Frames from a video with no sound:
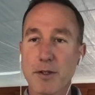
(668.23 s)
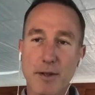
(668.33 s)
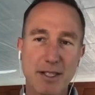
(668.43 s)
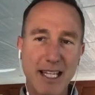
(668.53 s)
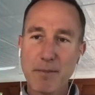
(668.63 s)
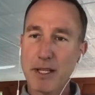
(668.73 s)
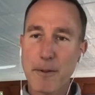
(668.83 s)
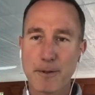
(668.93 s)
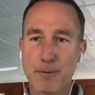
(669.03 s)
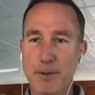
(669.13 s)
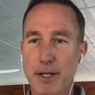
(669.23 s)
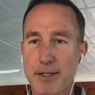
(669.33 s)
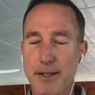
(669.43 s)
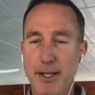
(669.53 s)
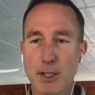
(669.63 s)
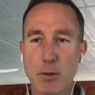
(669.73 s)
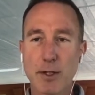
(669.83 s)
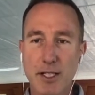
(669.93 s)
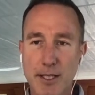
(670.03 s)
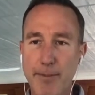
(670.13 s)
So the same types of uh, stocks you
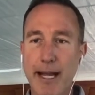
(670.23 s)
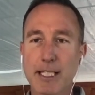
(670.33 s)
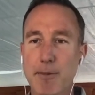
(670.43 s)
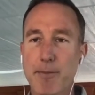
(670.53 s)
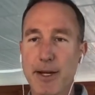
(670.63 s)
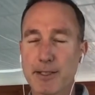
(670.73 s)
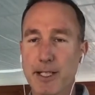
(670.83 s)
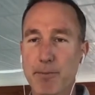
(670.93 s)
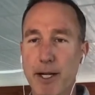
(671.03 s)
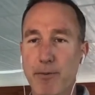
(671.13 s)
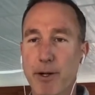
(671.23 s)
would expect to be picked up by,